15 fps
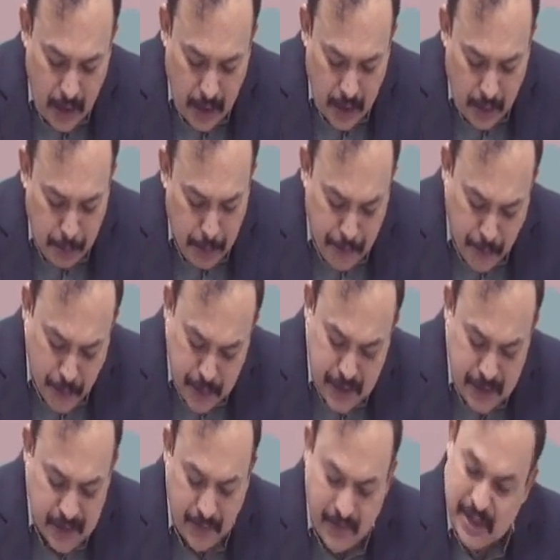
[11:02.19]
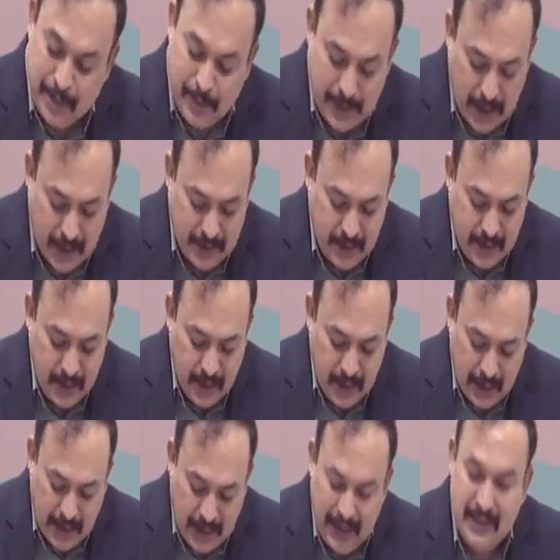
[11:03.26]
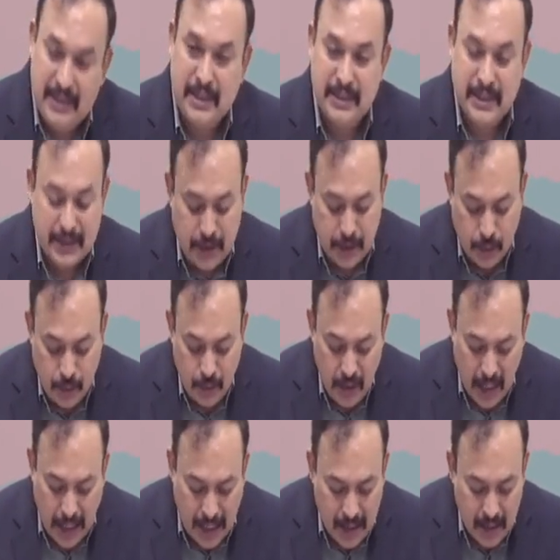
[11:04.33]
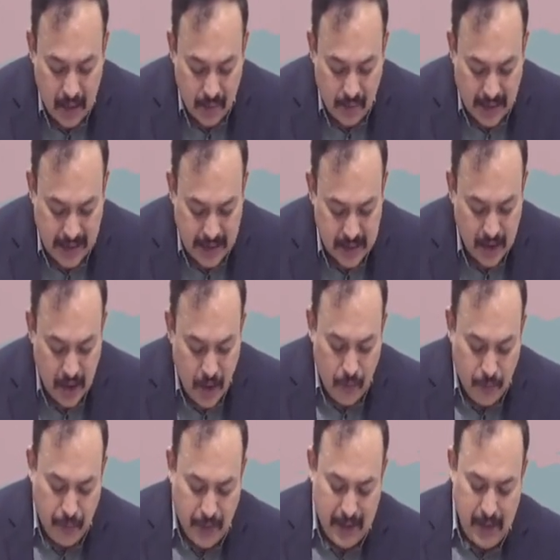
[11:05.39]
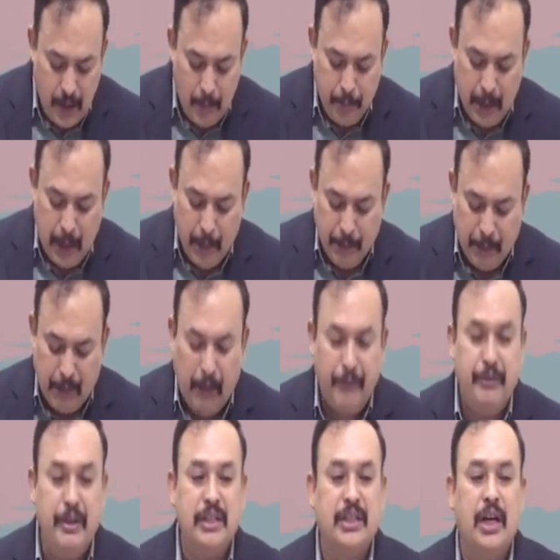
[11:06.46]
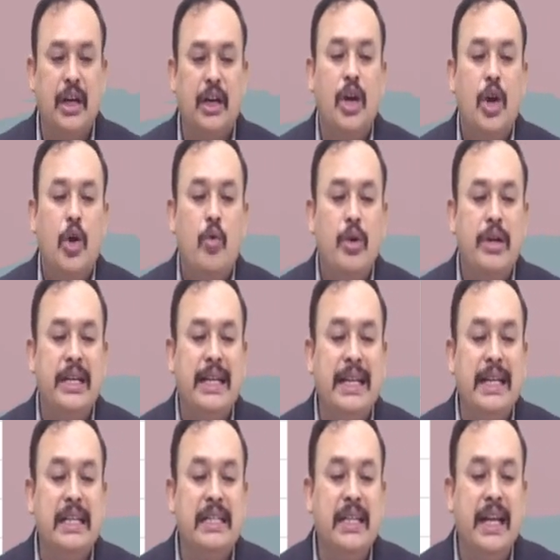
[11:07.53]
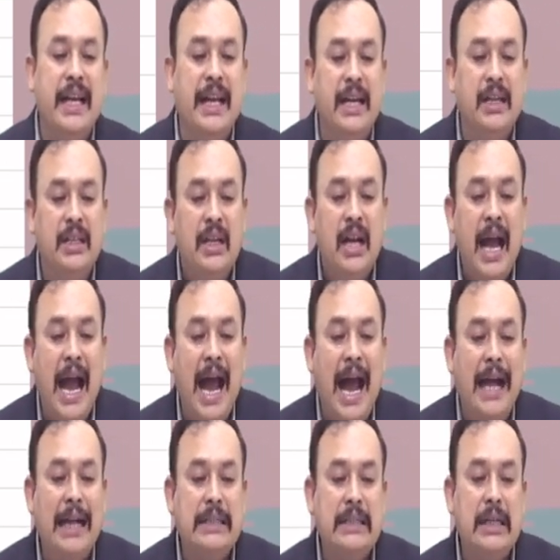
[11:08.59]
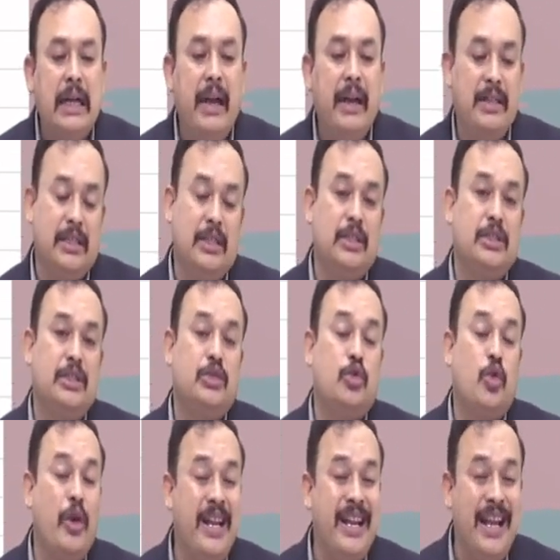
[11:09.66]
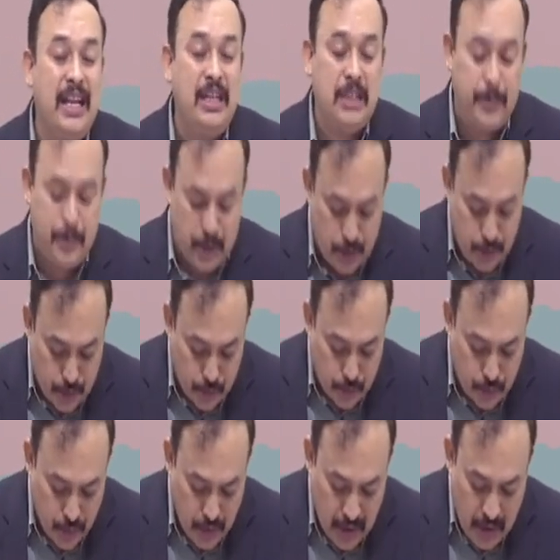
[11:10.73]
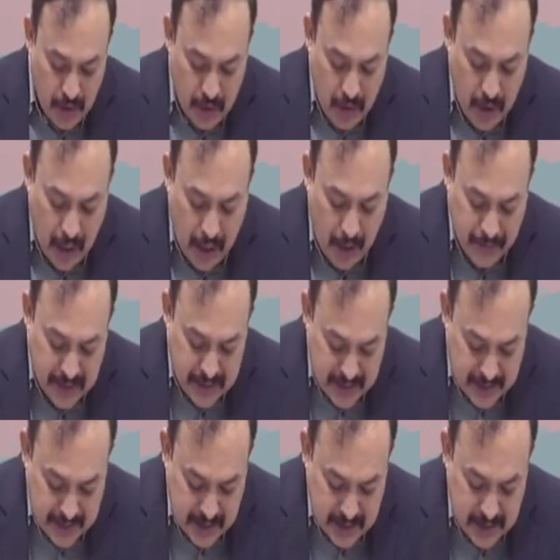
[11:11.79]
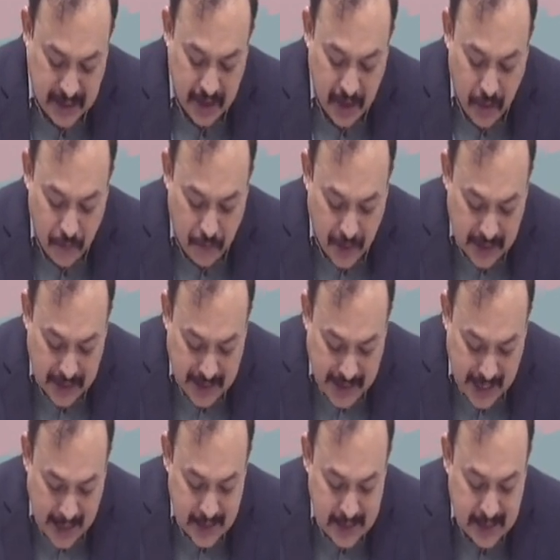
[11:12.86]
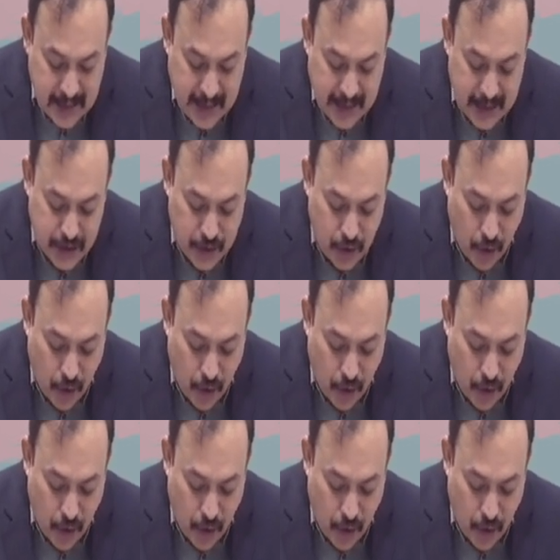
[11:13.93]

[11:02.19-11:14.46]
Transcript: before issuance of assessment order under section 62, or otherwise further proper officer would initiate action under section 29 subsection 2 of the CGST for cancellation